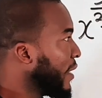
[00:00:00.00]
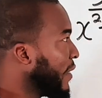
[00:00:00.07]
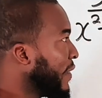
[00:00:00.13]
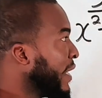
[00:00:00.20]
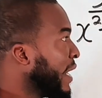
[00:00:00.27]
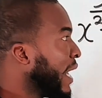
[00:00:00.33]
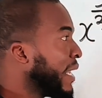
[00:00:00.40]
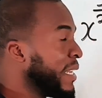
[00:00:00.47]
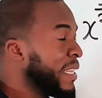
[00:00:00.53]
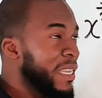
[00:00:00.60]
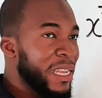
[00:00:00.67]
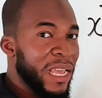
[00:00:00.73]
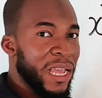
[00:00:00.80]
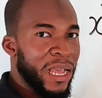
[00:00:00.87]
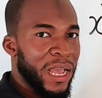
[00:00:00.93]
They are
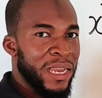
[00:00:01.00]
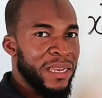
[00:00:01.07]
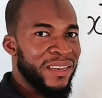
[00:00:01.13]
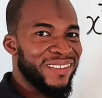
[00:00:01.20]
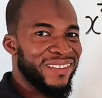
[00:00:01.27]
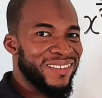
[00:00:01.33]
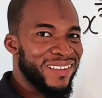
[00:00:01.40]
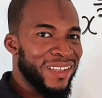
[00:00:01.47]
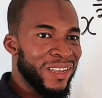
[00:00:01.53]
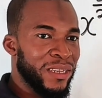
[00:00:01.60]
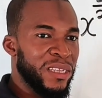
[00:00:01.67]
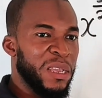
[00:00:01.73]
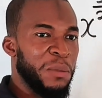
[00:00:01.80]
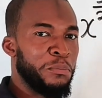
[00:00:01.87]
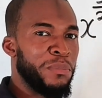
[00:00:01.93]
linear and
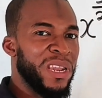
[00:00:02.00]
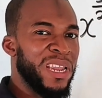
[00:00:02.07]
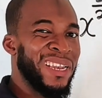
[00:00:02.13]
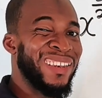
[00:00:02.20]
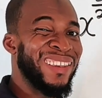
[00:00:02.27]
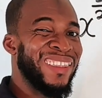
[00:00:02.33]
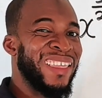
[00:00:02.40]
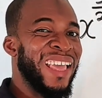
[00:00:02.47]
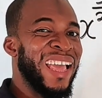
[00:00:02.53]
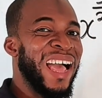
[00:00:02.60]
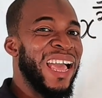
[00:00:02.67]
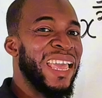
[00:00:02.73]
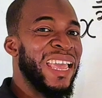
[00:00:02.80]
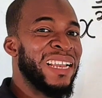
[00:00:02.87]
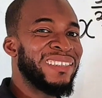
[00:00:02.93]
distinct, meaning they
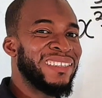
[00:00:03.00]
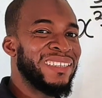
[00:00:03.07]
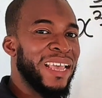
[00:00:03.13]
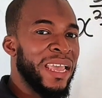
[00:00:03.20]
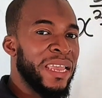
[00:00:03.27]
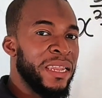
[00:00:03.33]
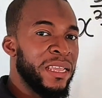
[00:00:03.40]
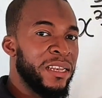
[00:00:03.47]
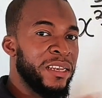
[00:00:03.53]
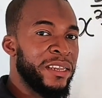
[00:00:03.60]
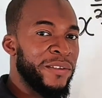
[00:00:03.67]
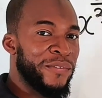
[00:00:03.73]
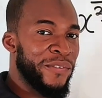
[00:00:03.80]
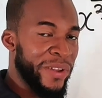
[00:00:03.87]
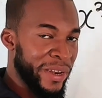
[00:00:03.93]
are entirely
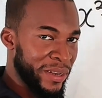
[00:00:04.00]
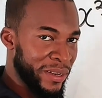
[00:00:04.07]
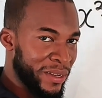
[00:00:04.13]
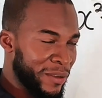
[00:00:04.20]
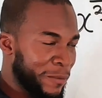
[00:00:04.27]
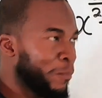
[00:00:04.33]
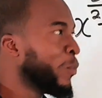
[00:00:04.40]
different.